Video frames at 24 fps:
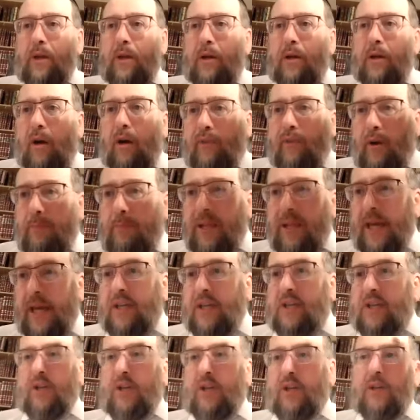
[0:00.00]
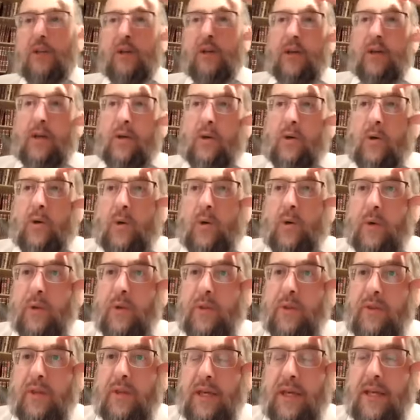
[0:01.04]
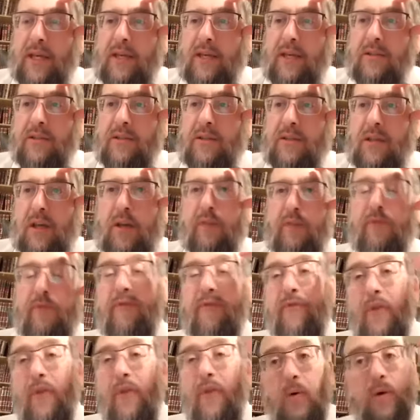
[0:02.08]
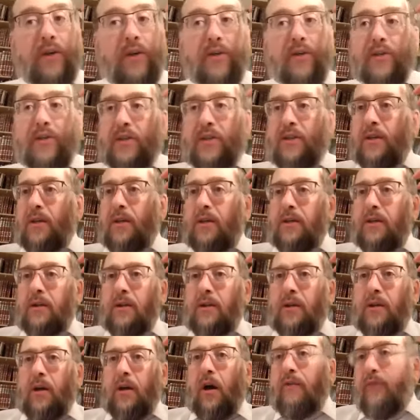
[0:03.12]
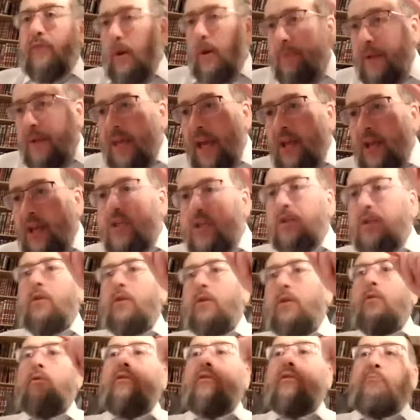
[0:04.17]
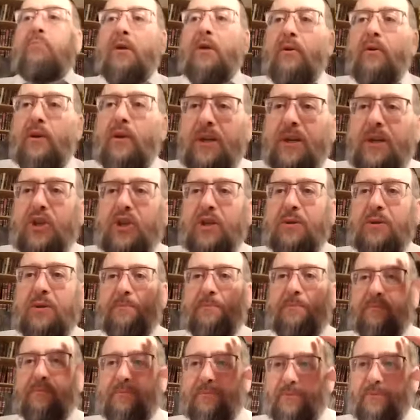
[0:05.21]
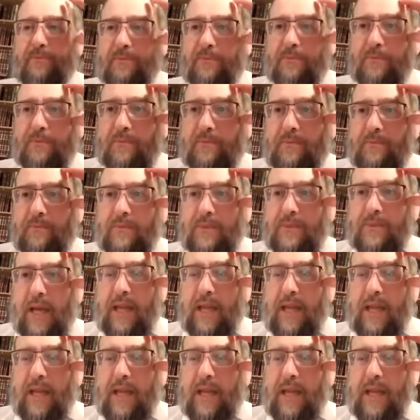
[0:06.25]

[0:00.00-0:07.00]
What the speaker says: of obligation, or the focus of obligation or of prohibition. I'll